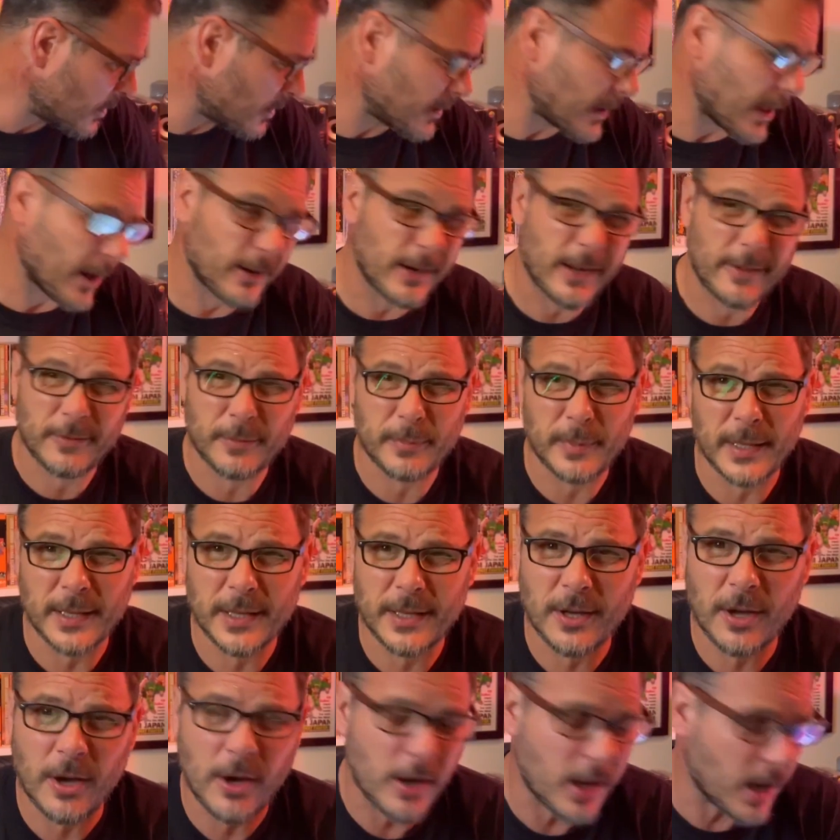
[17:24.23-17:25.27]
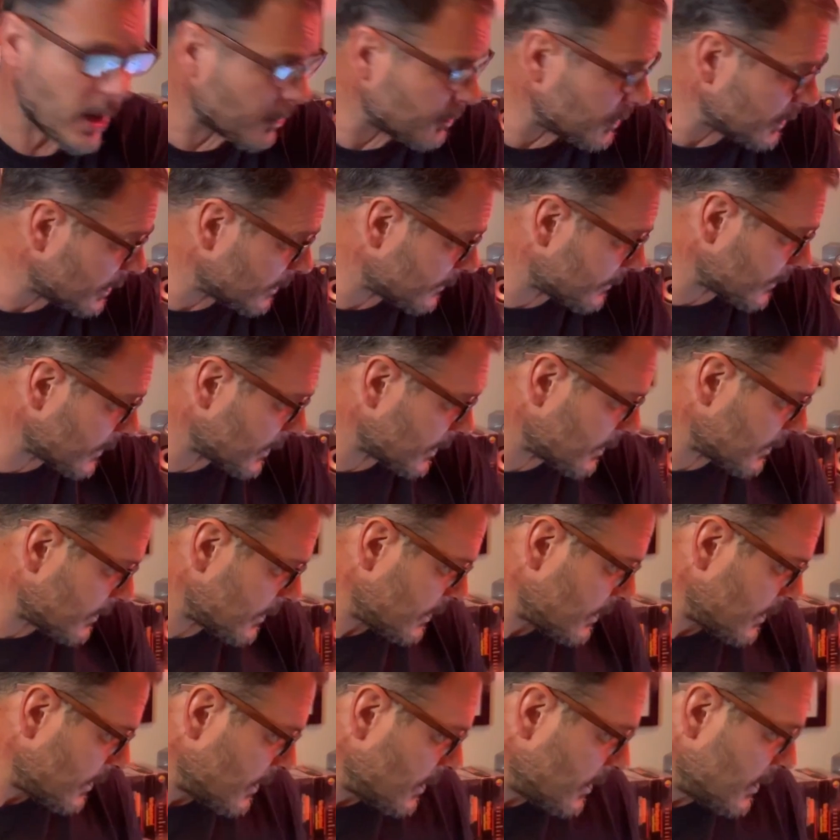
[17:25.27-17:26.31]
That'll have to be a cart only, I think.
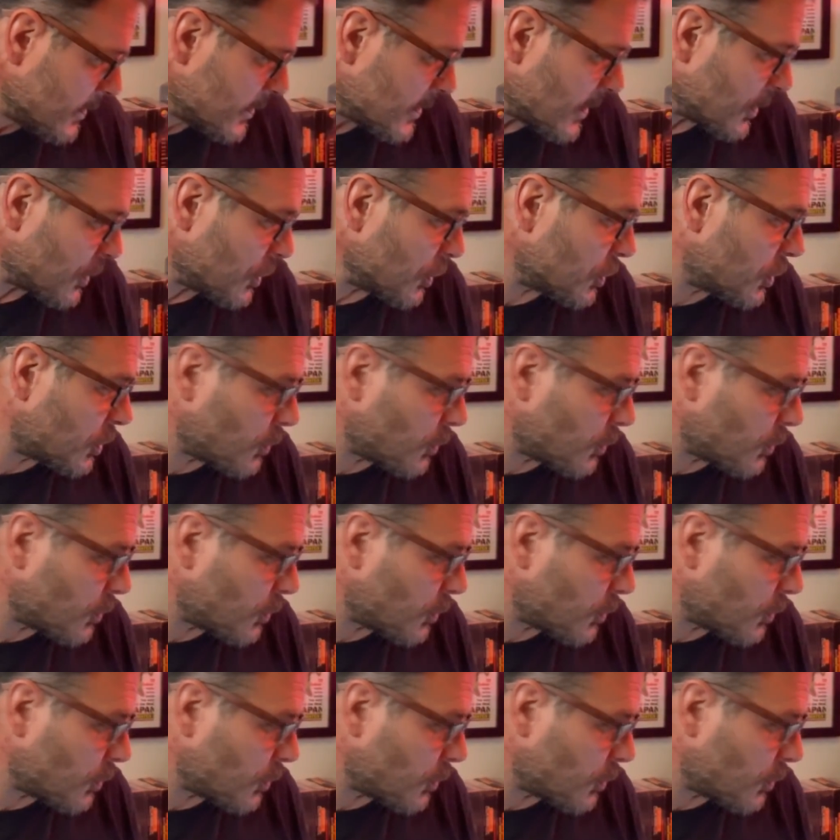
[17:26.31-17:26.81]
So good